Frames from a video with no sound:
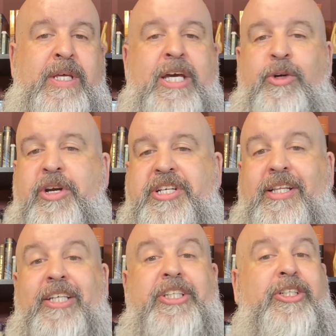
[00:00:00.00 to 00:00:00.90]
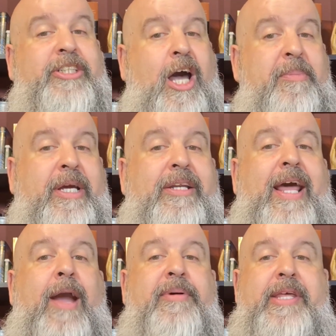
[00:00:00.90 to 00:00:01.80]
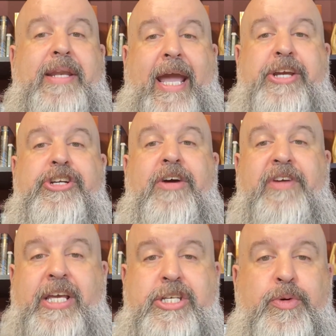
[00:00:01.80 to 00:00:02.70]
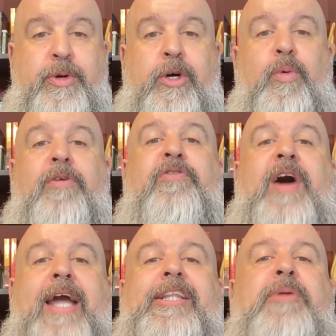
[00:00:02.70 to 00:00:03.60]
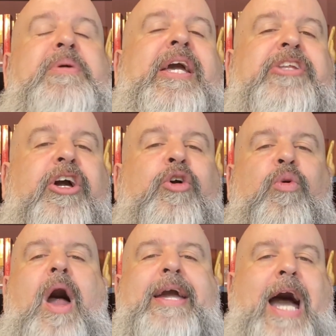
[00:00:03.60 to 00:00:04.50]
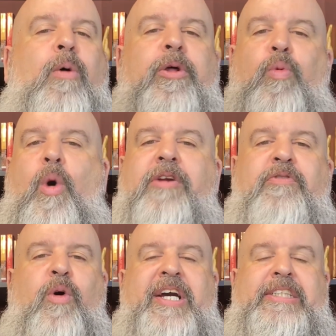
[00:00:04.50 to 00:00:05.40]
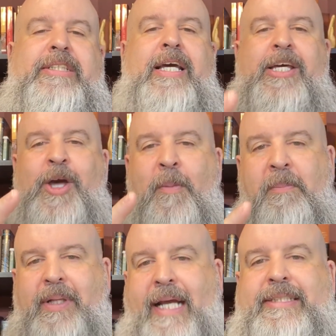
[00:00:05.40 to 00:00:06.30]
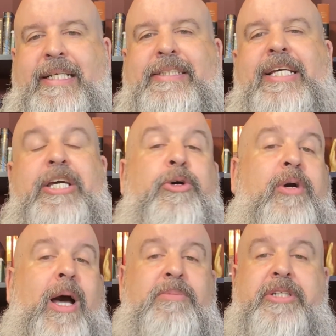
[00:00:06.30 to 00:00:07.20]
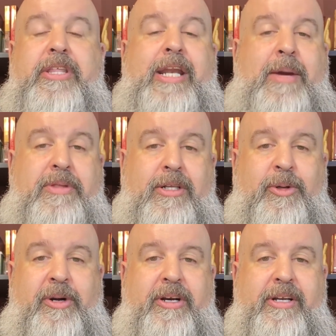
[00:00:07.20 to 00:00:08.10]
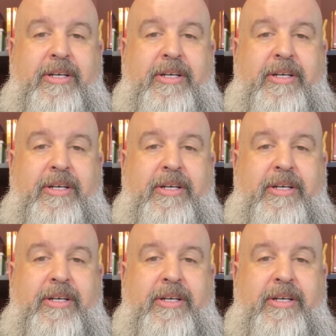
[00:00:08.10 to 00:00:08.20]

Christian listeners, coming a day when the nation of Israel will finally begin to cry out with one voice, blessed is he who comes in the name of the Lord.